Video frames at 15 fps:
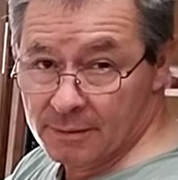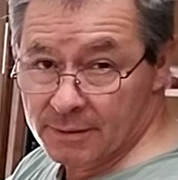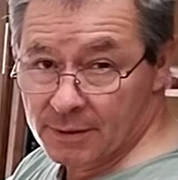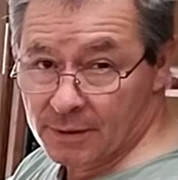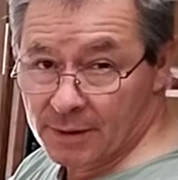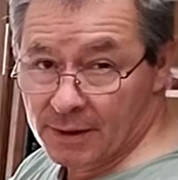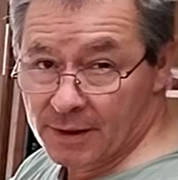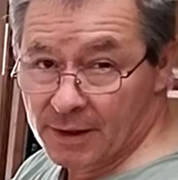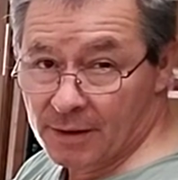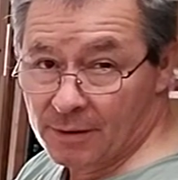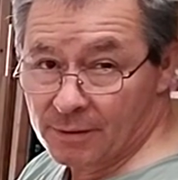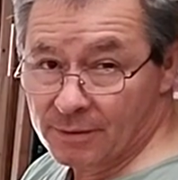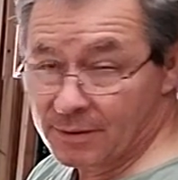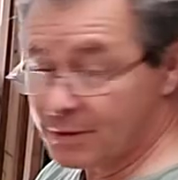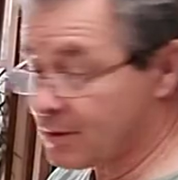So there you go.
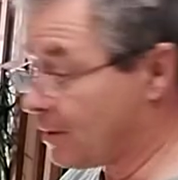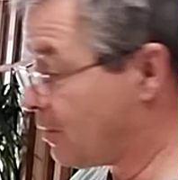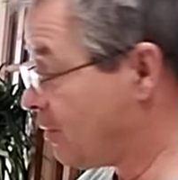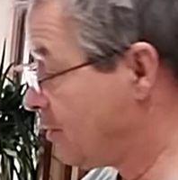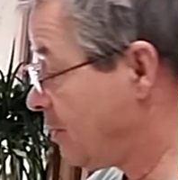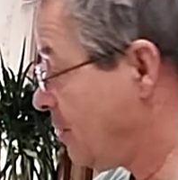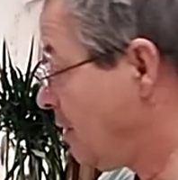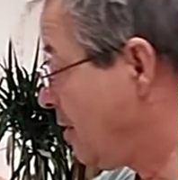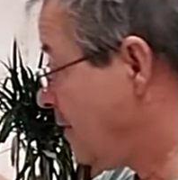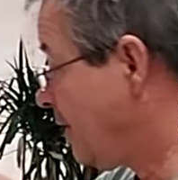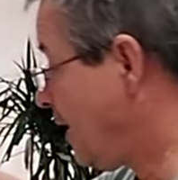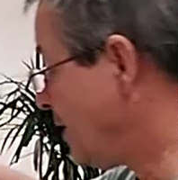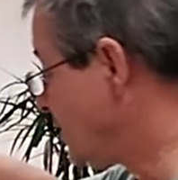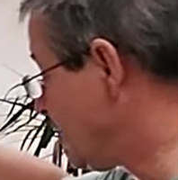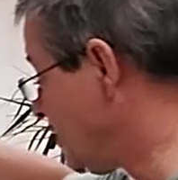So that's